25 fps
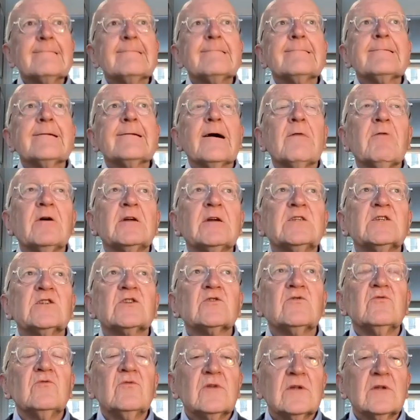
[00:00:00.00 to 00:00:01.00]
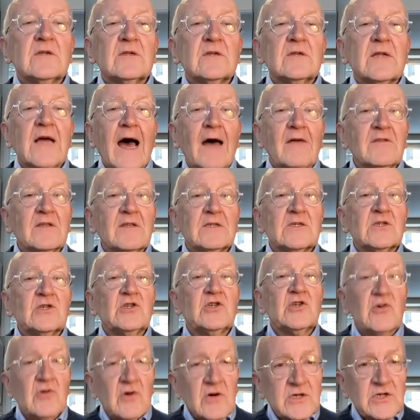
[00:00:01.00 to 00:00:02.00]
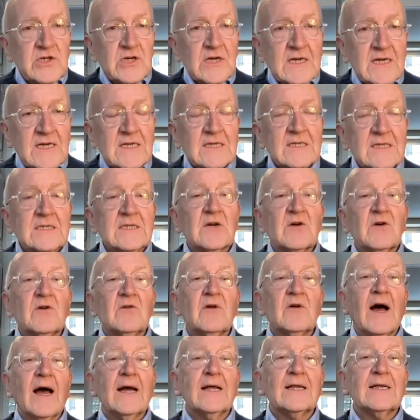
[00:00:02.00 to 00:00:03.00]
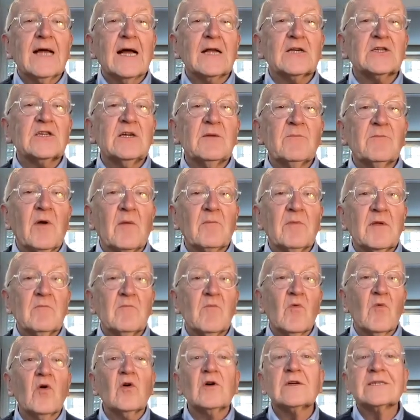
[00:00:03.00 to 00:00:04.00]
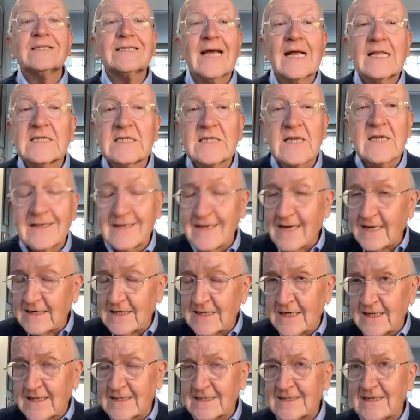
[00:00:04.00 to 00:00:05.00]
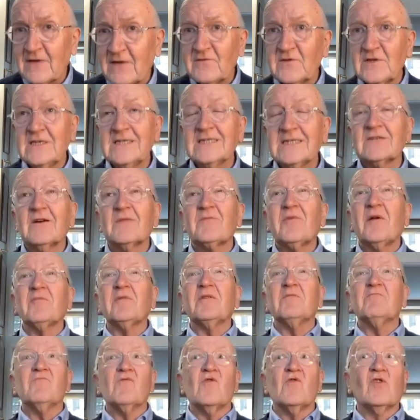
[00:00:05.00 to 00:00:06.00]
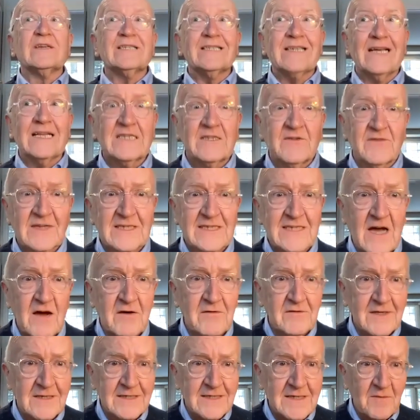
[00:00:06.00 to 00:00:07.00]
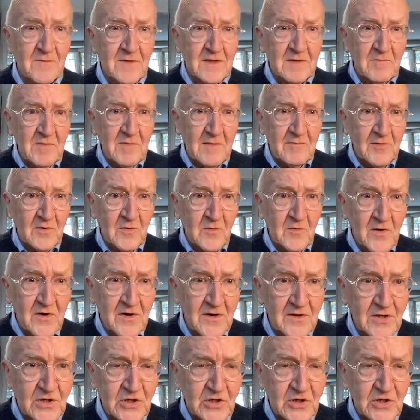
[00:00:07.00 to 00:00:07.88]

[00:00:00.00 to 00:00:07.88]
I went to school in Athens, Georgia, so I had actually probably more sense in, in the 70s, so I probably more sense of the South than some of the people who were in the